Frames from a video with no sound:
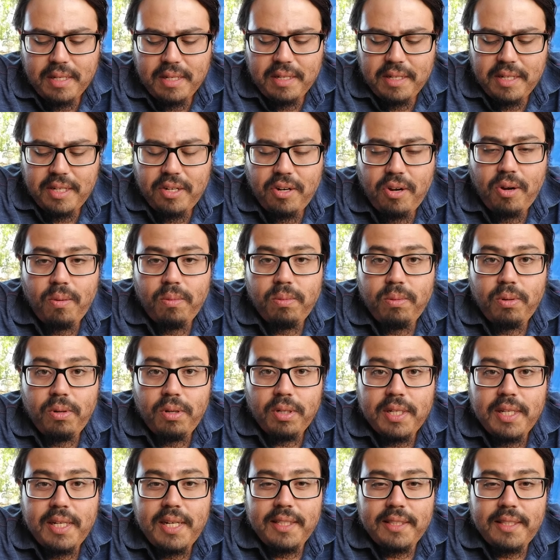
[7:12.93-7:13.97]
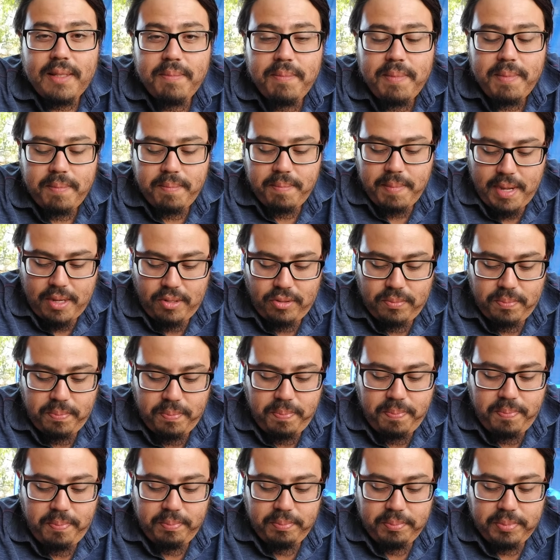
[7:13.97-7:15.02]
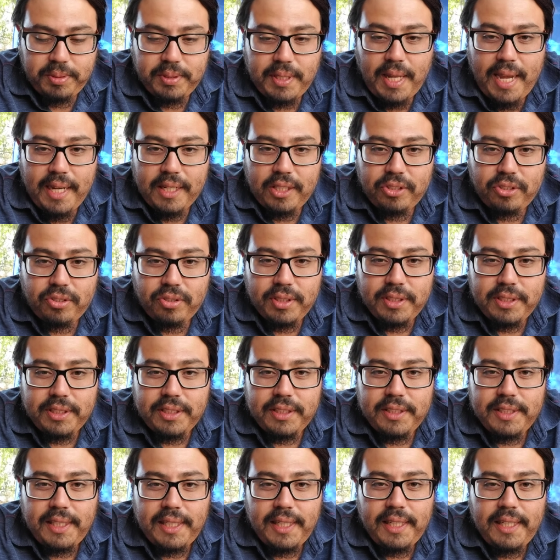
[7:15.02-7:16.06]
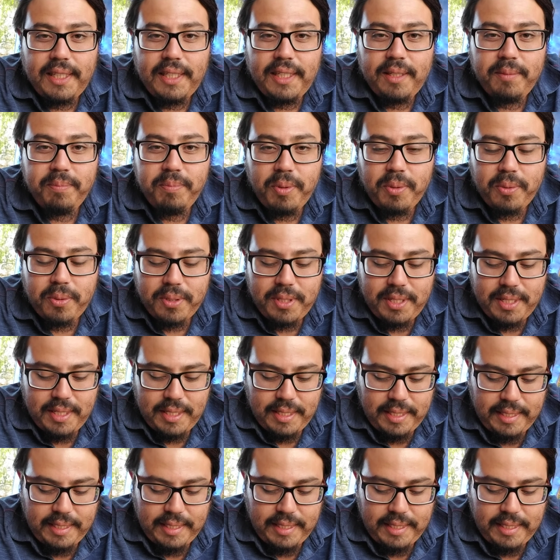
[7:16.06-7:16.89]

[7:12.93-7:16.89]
Looking at the Mount SAC trustee board,